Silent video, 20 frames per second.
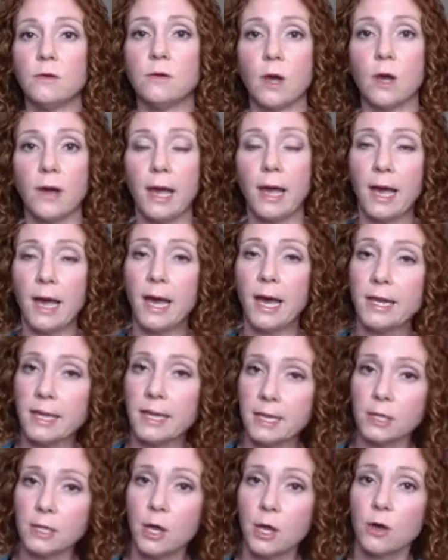go ahead
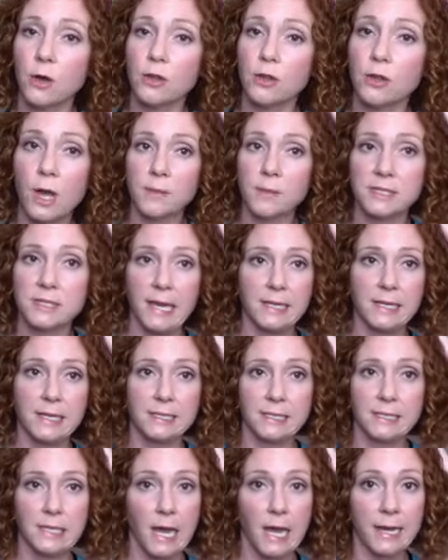and go to the website and
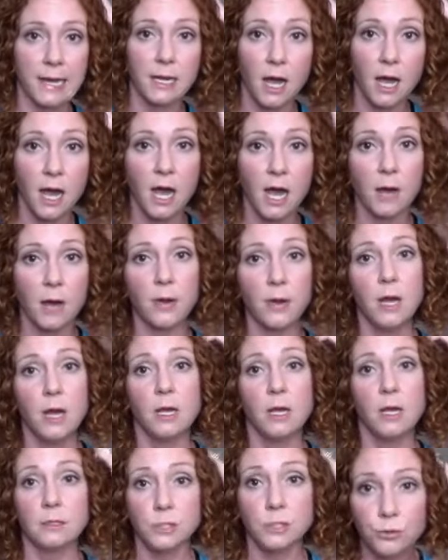sign up
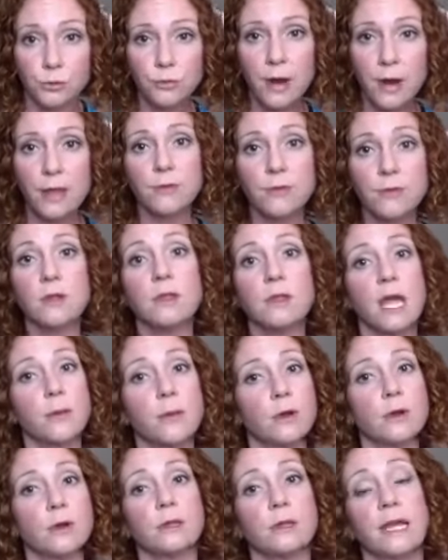sooner rather than
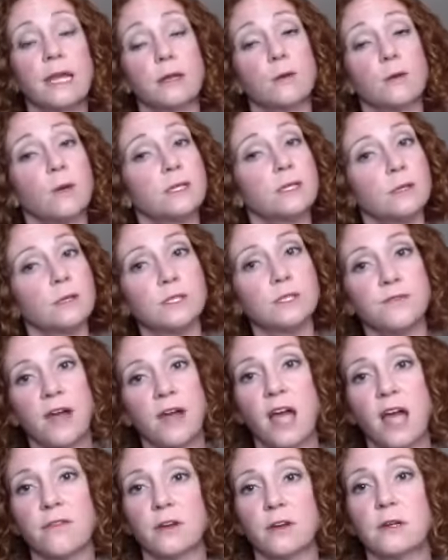later. Once those
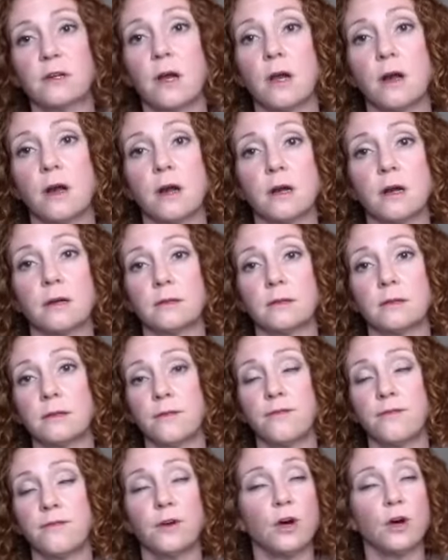5 are
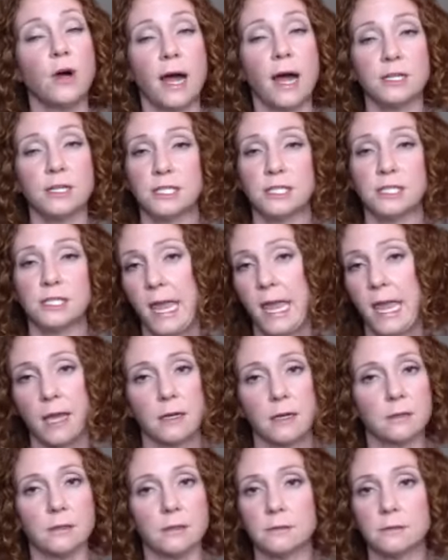full, I just can't
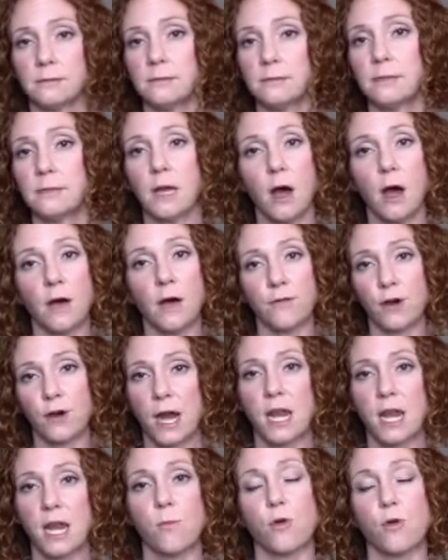offer
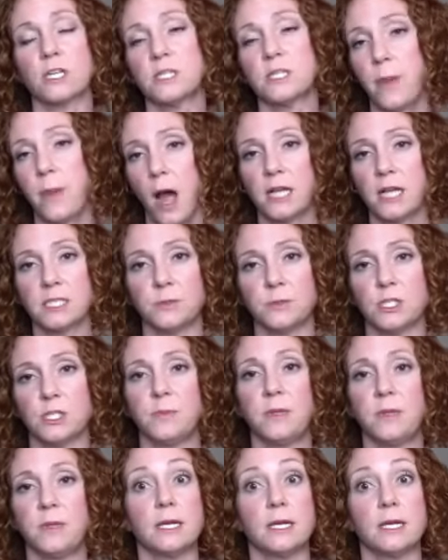any more spots just
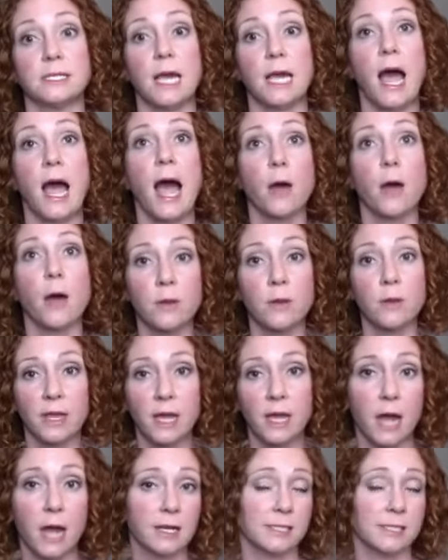because I want to be
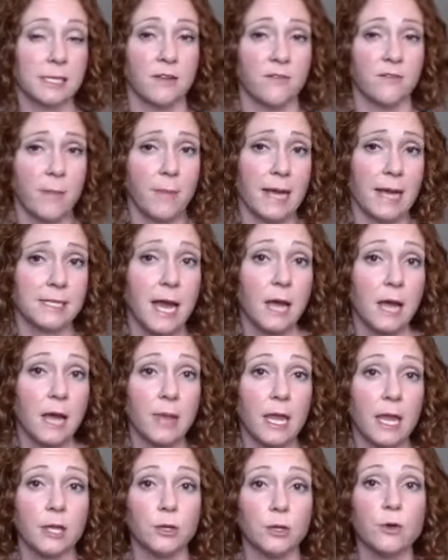cognizant of my time
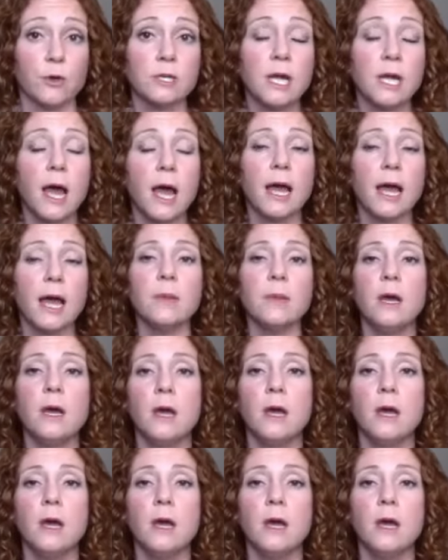and your time.